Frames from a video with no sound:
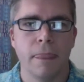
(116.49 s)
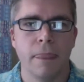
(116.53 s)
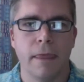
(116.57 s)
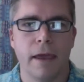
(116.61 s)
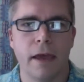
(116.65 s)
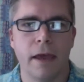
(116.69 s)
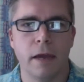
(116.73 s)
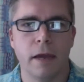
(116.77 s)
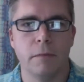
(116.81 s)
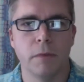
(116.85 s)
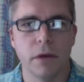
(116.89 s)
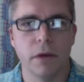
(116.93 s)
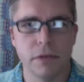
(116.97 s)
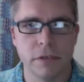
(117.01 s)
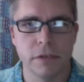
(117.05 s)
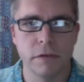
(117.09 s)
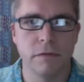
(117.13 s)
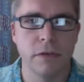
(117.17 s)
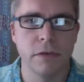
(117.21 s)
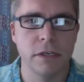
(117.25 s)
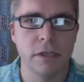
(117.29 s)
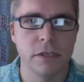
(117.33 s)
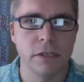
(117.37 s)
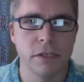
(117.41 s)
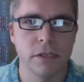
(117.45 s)
And most of
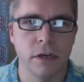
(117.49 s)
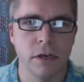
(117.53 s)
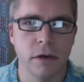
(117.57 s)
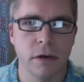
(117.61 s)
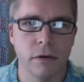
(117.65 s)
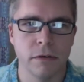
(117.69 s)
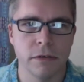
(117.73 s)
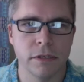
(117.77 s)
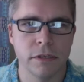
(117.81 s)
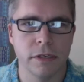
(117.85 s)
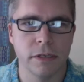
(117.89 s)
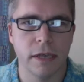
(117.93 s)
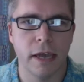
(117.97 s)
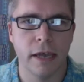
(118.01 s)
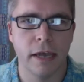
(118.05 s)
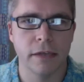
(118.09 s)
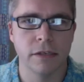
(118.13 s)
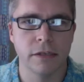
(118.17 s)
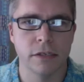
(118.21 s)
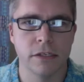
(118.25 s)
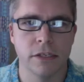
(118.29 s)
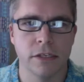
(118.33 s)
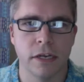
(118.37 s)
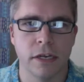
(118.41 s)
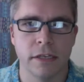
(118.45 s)
these shows had to
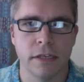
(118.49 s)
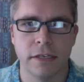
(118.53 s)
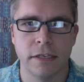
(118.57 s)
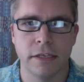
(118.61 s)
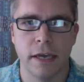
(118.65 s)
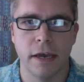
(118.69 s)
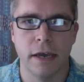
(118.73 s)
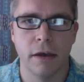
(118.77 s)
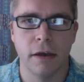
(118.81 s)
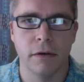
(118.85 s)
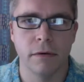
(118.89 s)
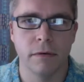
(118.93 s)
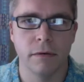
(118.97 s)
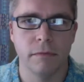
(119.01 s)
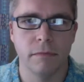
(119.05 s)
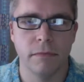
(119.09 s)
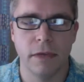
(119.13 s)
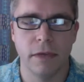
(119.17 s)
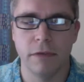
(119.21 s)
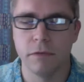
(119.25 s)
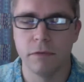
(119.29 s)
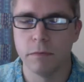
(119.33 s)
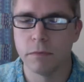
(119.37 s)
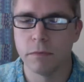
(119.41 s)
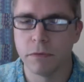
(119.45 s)
shut down
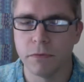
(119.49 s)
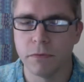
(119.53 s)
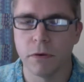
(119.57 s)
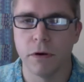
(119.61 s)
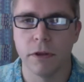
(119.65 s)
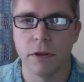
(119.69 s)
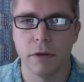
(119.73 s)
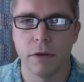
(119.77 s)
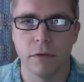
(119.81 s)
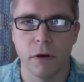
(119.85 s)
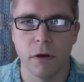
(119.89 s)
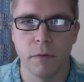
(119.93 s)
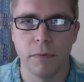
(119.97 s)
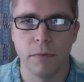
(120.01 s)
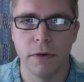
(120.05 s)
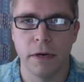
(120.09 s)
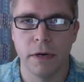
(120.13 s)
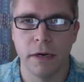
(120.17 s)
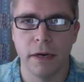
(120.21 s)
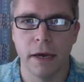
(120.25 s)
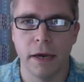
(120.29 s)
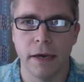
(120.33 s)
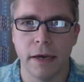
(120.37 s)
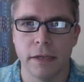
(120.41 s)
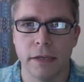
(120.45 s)
even before their opening
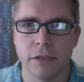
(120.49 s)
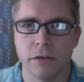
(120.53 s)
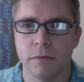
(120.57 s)
nights,